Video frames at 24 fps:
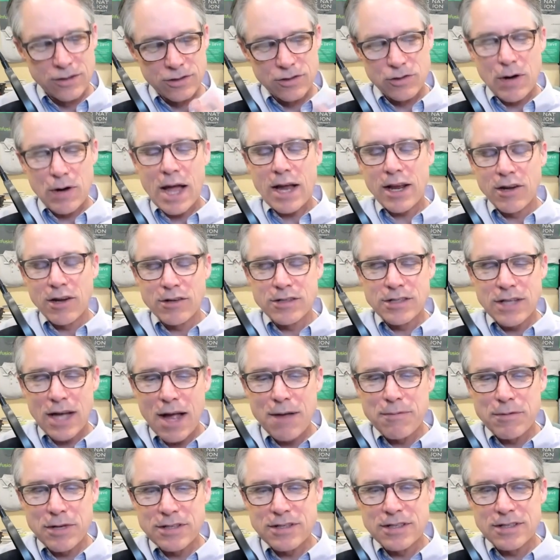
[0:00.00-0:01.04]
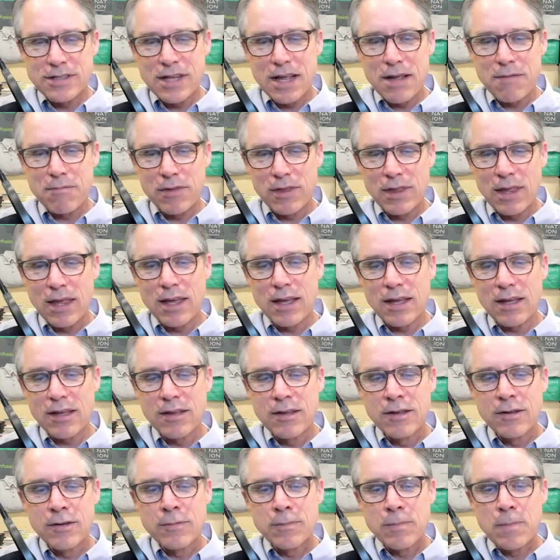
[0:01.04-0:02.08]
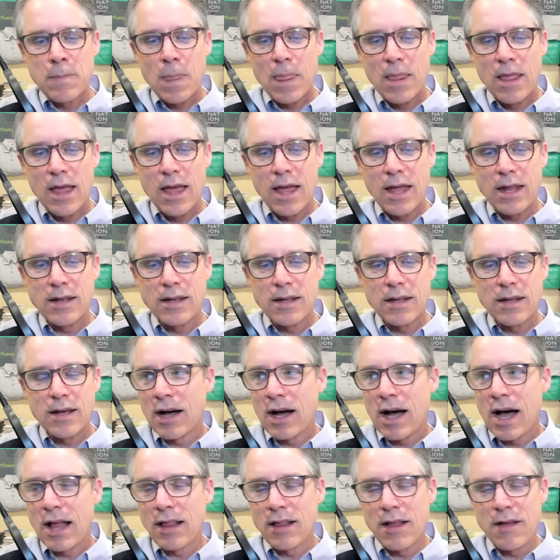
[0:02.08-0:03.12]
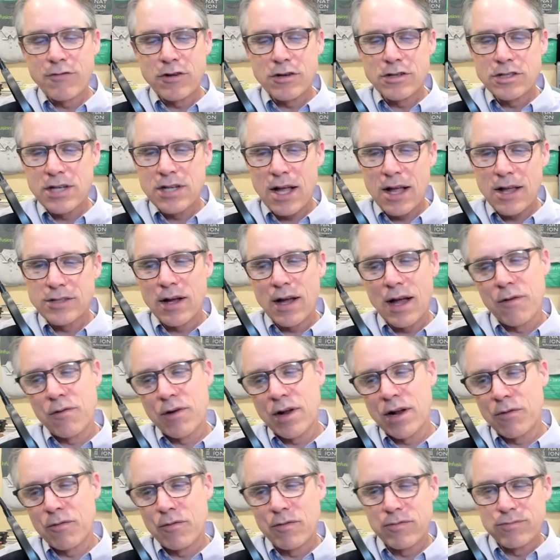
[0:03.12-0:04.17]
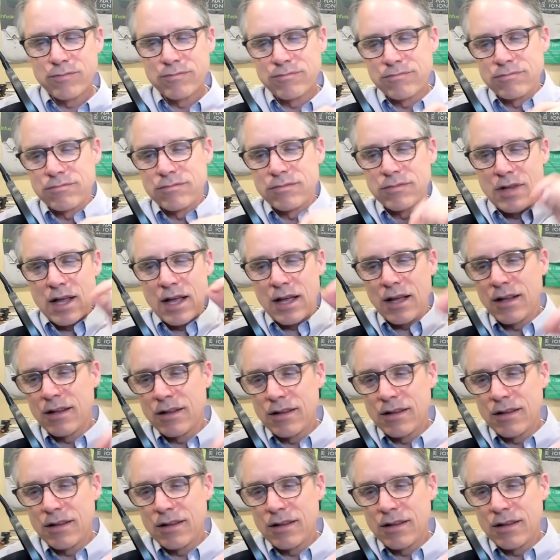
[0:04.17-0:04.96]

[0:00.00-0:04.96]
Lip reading: Tracking your time does the same thing. And I love your challenge. I want to